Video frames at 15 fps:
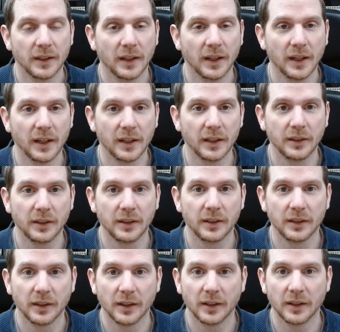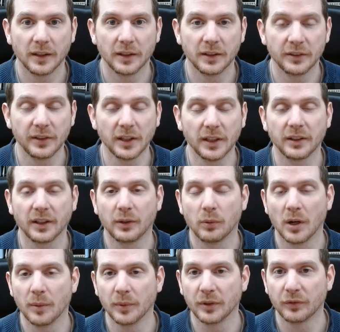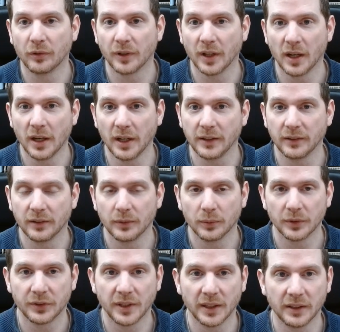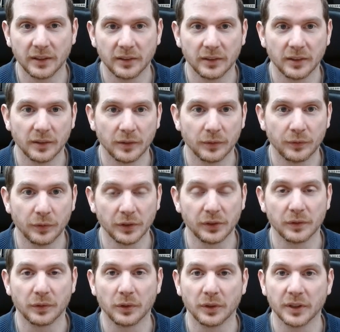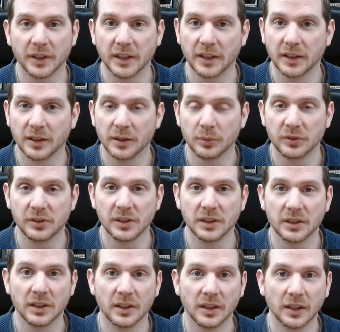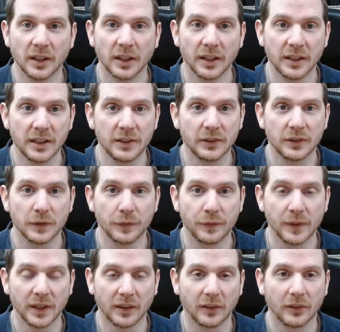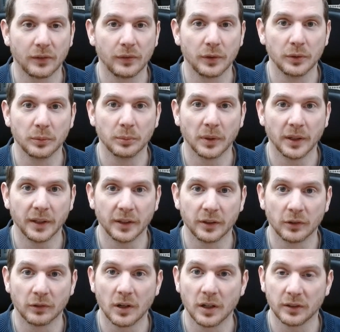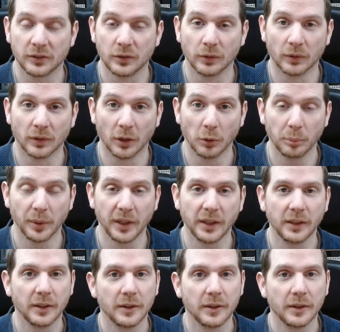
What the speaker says: And the second requirement for the height was that, first of all, the machine needs to fit through my garage door opening,